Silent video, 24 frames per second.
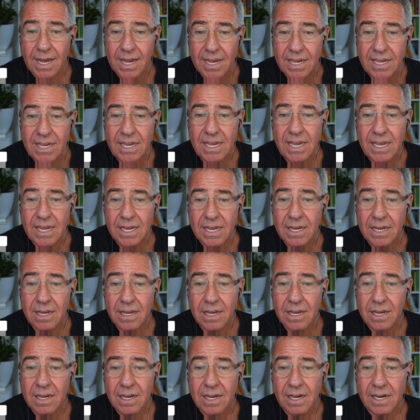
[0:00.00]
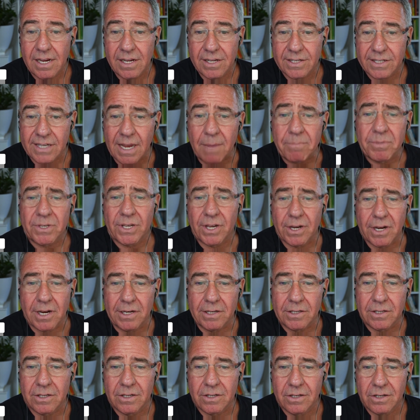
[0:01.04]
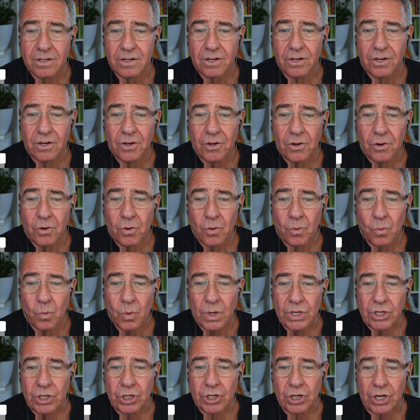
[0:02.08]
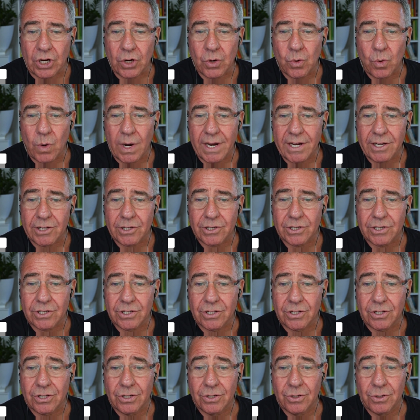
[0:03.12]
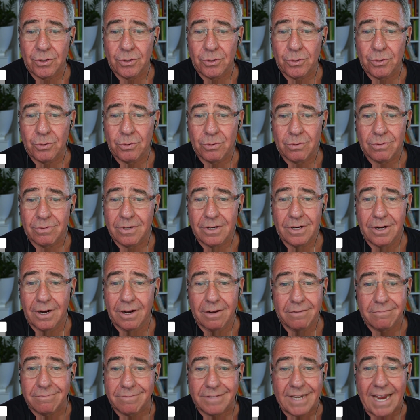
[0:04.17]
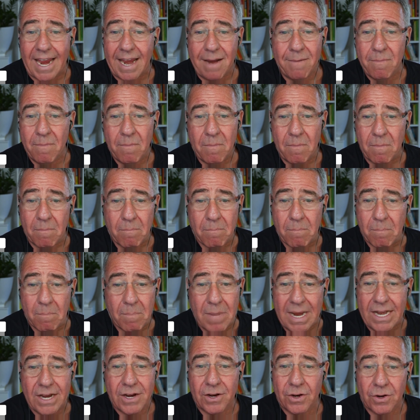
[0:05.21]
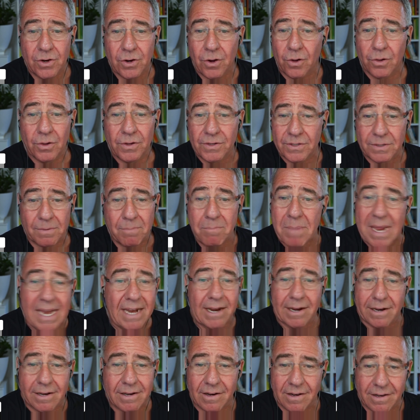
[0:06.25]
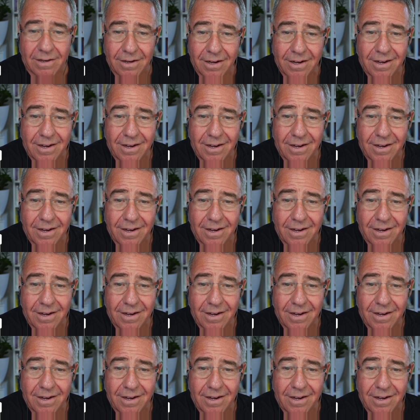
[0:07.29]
a year in subsidies, which equates to, $10 million a minute.